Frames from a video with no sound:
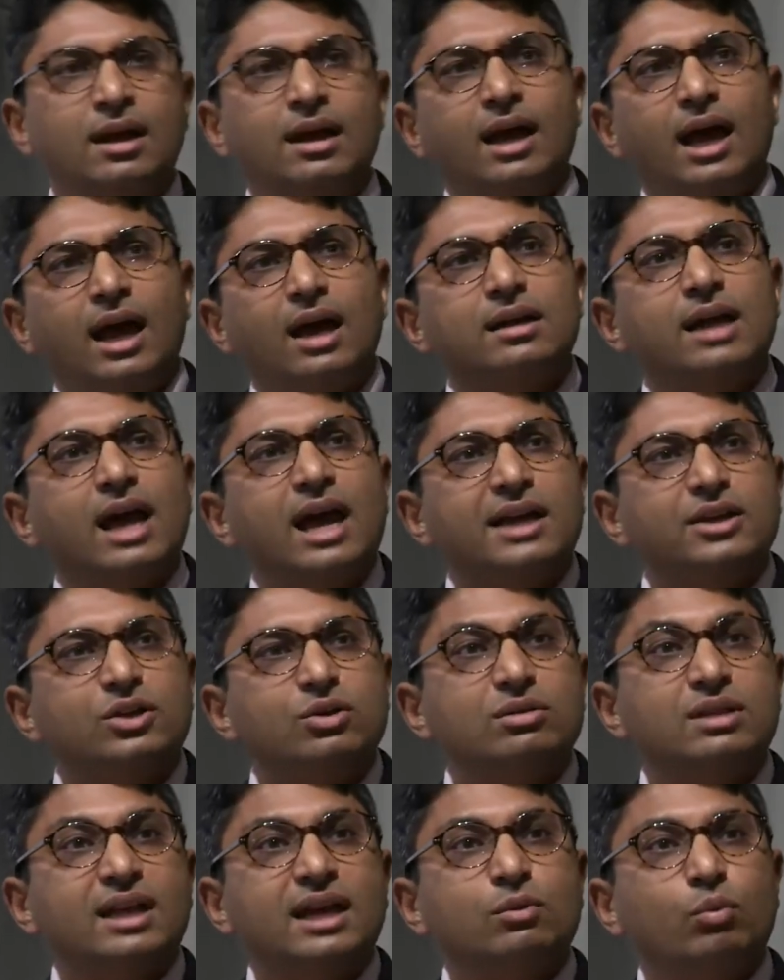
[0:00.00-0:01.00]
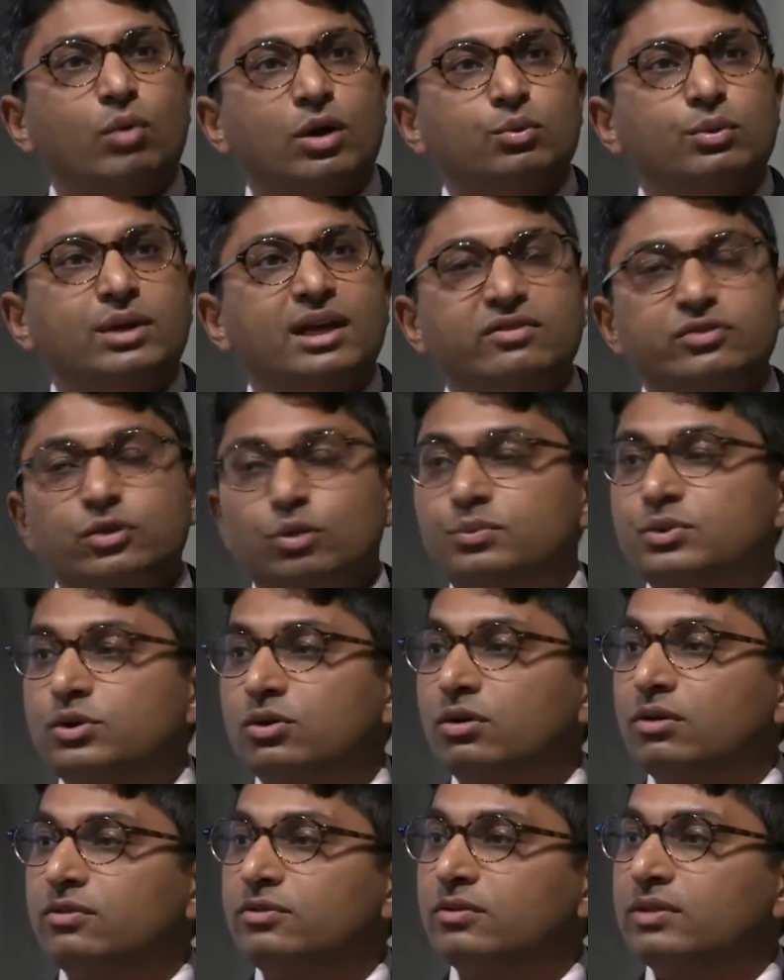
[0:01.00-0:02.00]
I'd argue that what we have
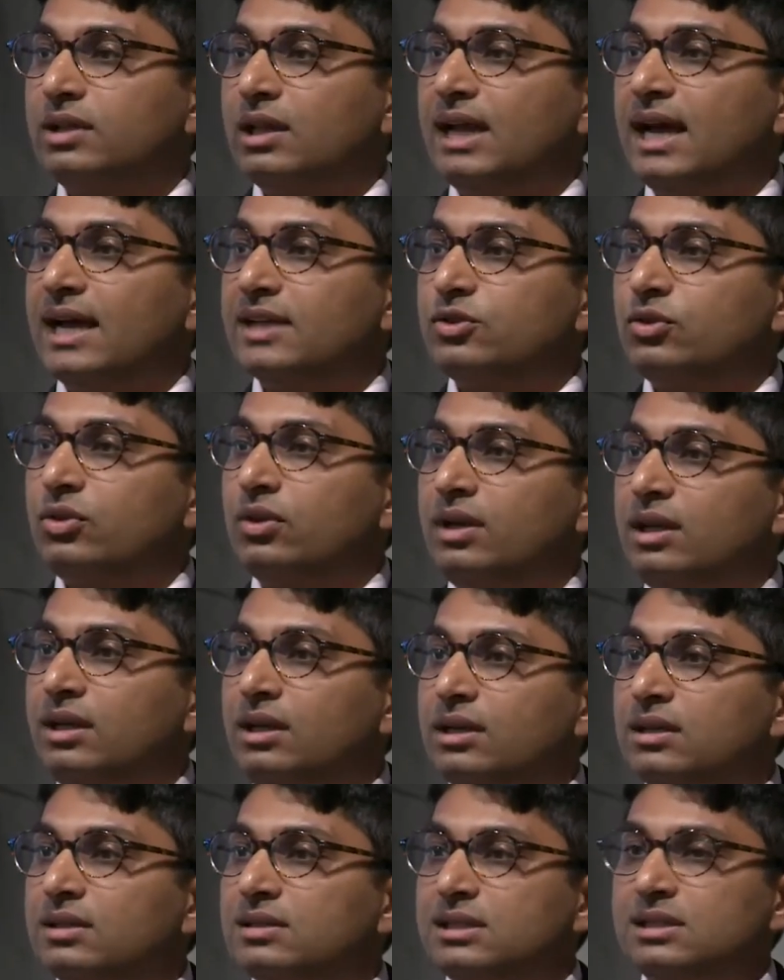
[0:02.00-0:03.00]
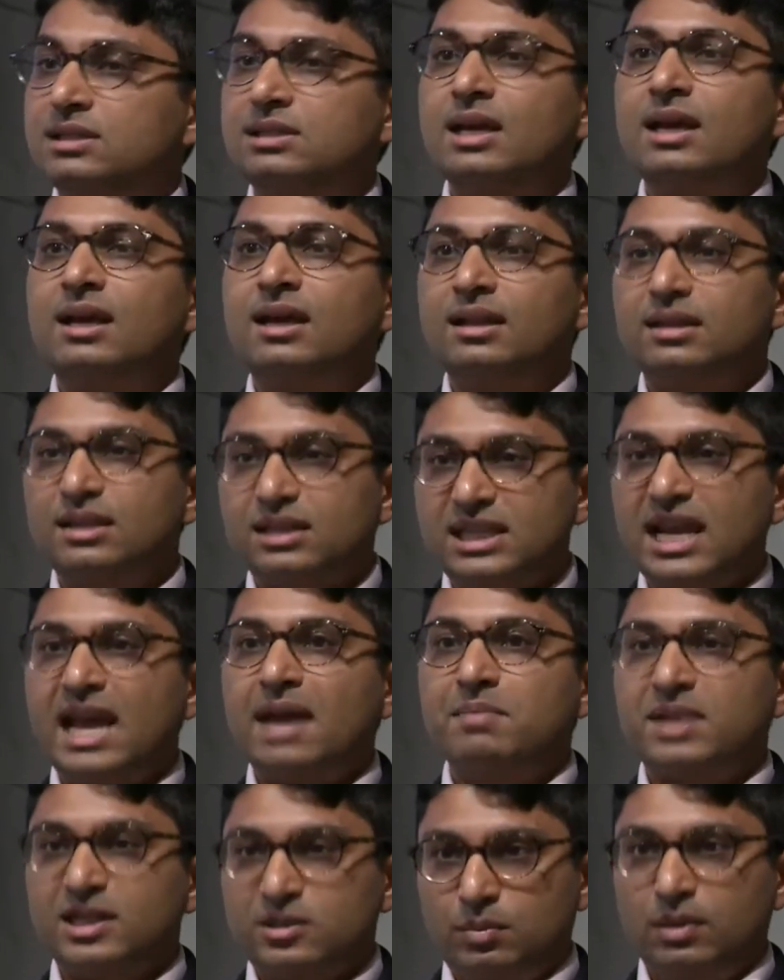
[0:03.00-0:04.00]
observed over the last 30 years is the dam
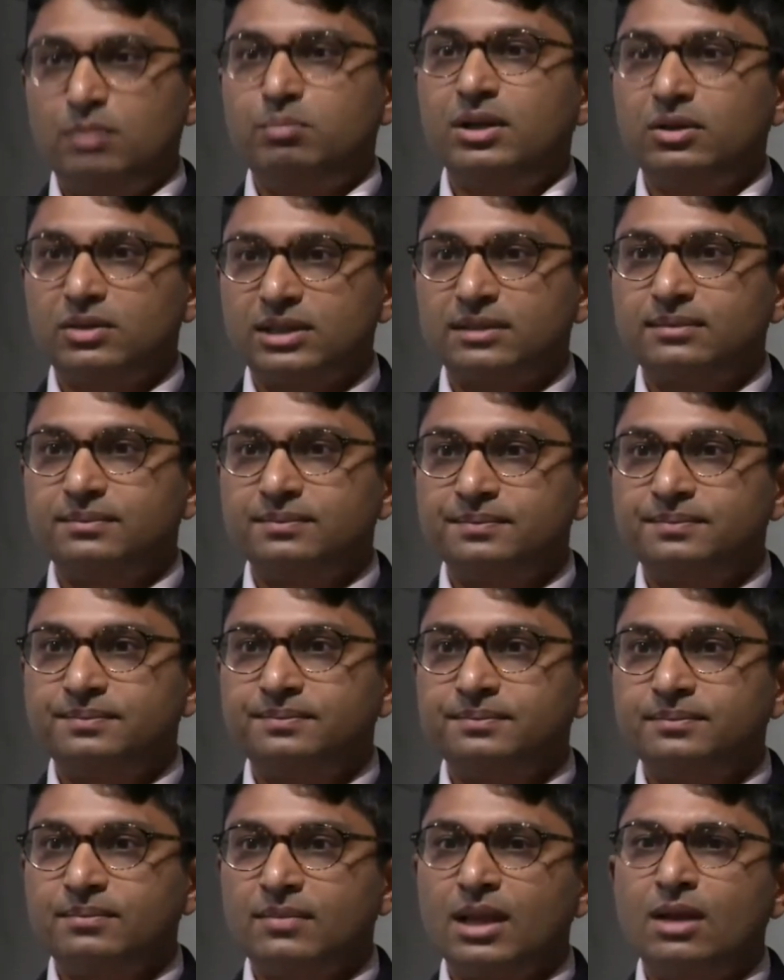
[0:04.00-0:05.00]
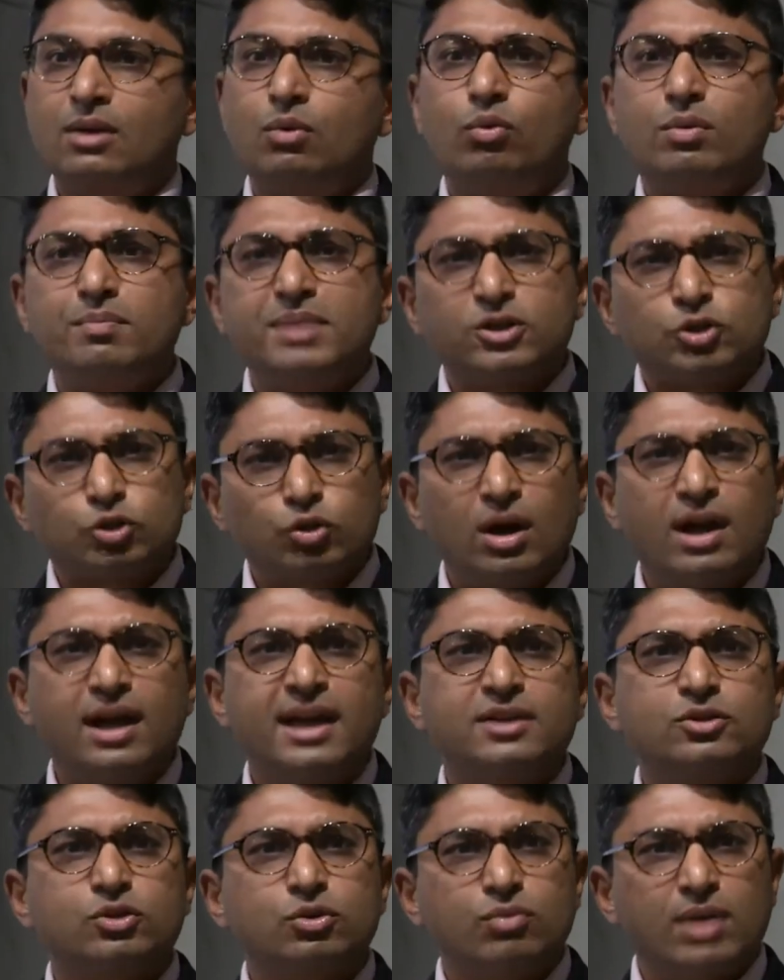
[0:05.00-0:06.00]
has been building. We've been
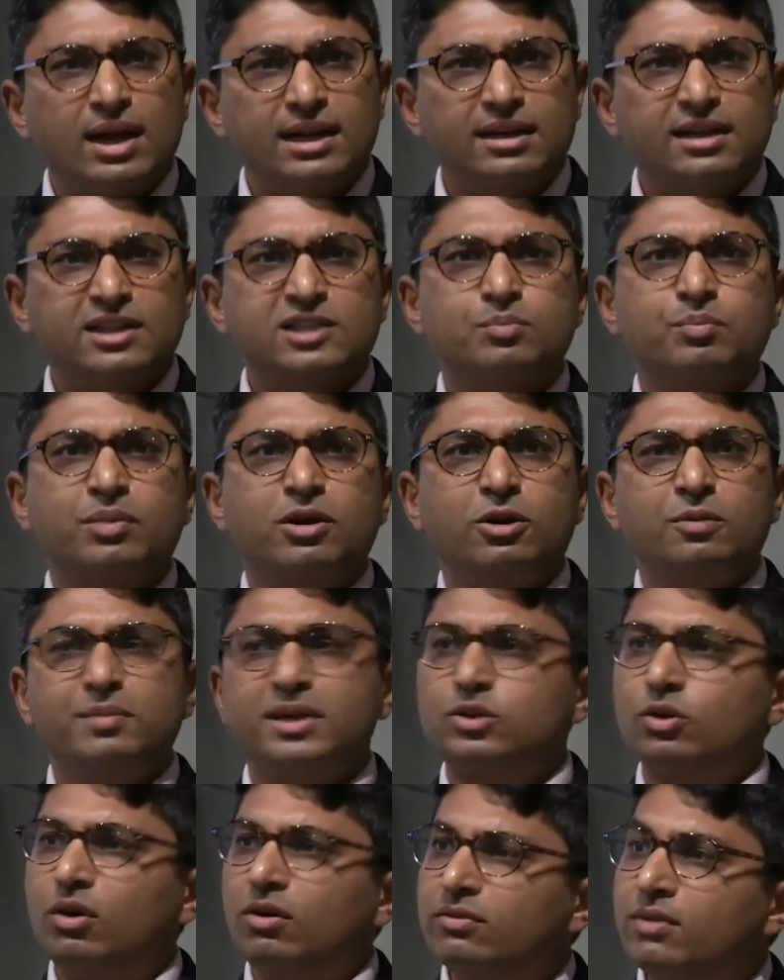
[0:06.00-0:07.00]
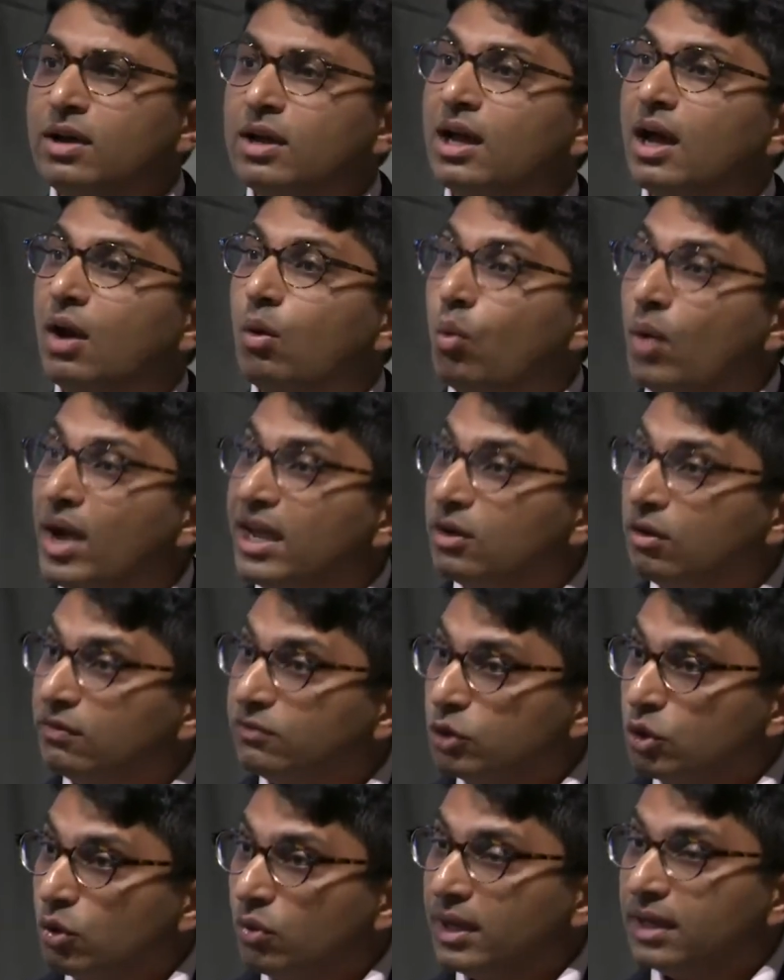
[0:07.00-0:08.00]
trying to run an experiment of a way of
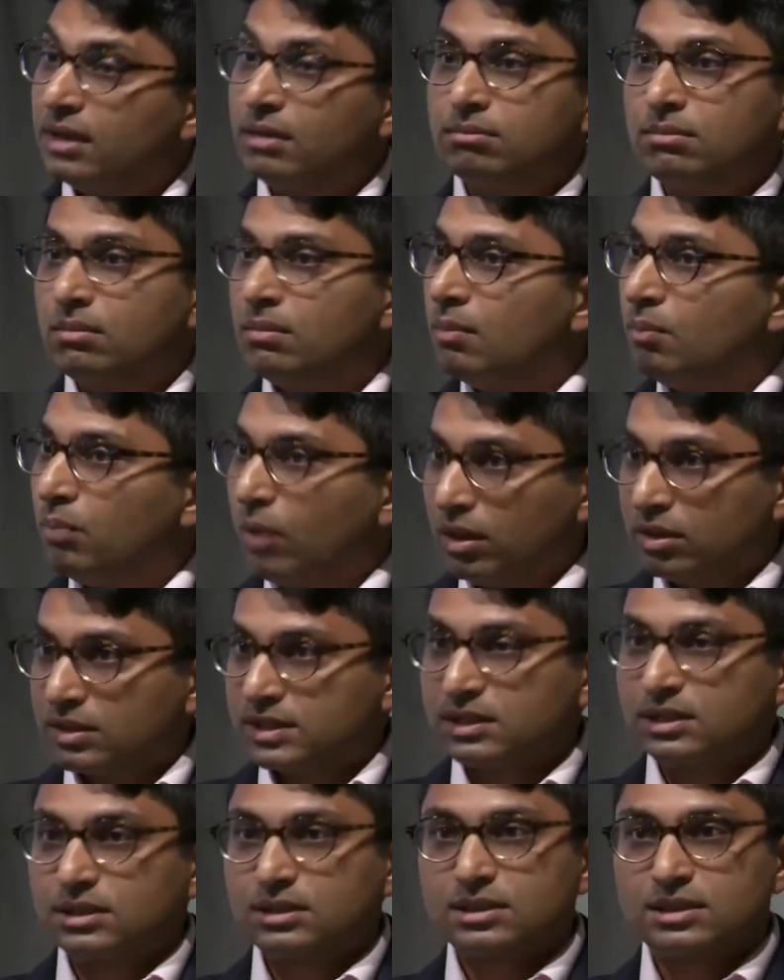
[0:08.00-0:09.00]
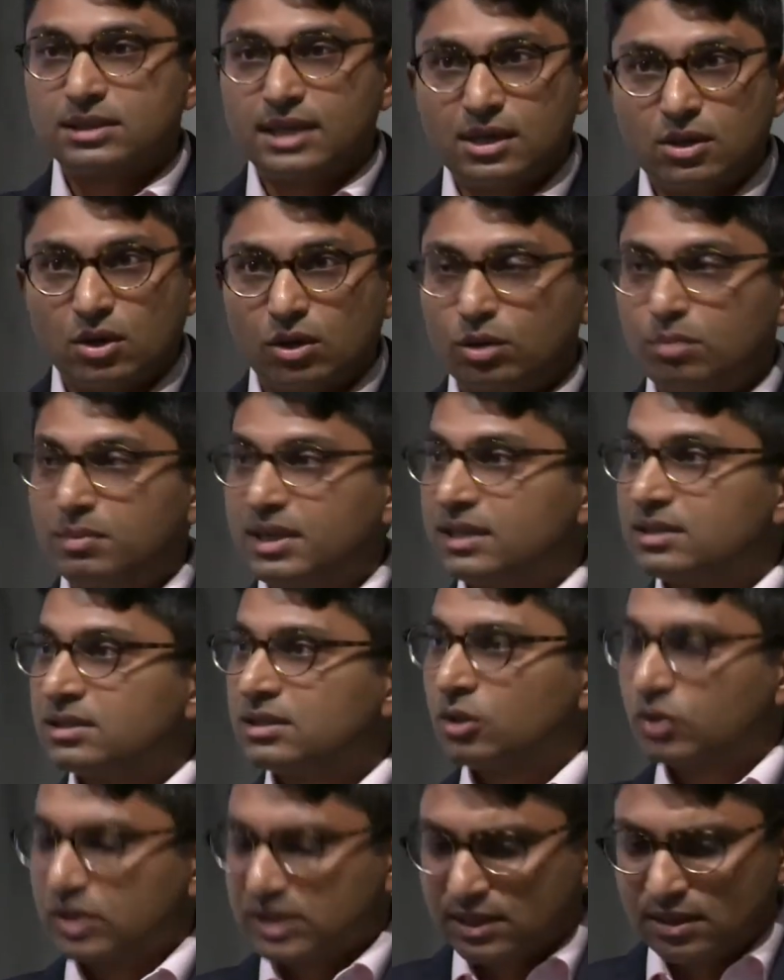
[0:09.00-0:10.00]
doing politics, economics,
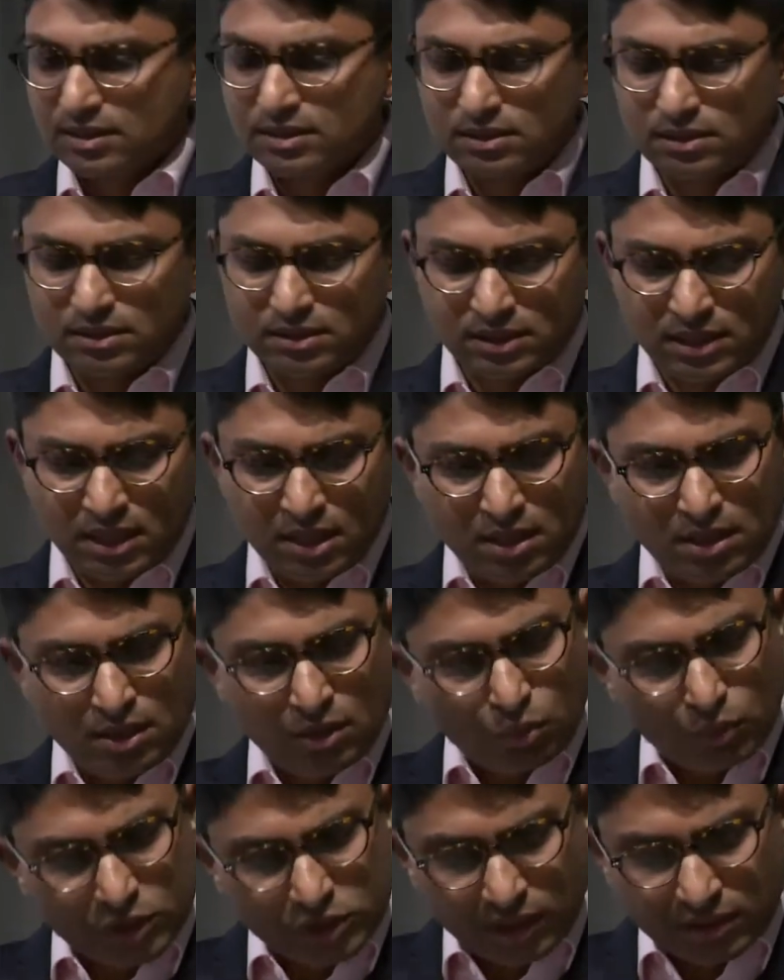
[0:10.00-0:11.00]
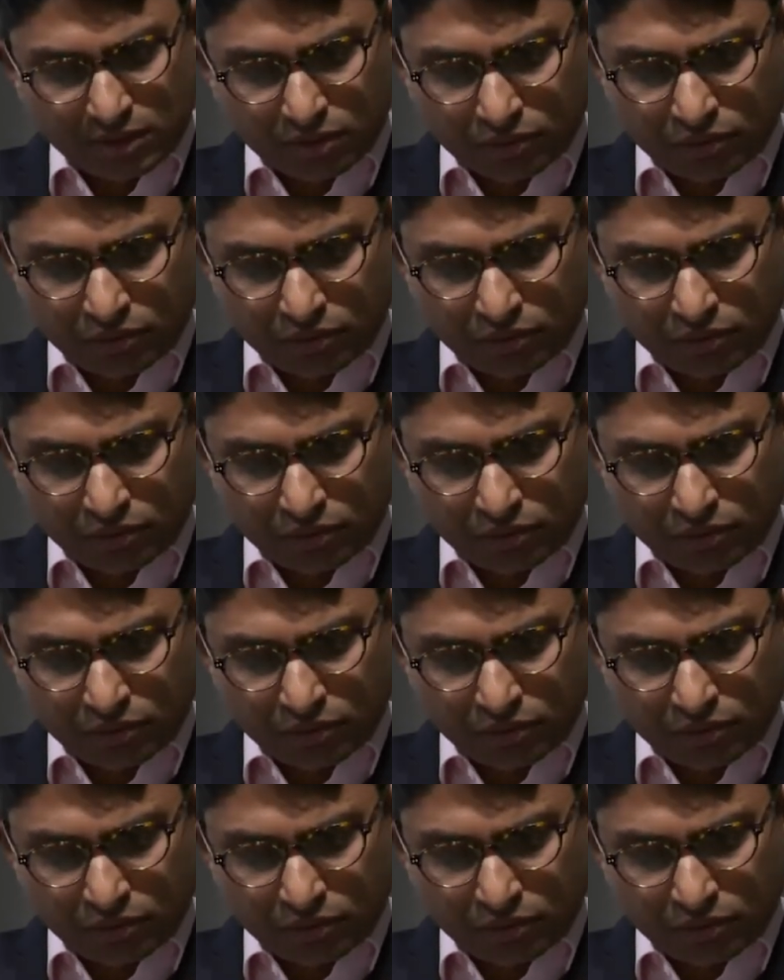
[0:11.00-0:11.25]
consensus, which I don't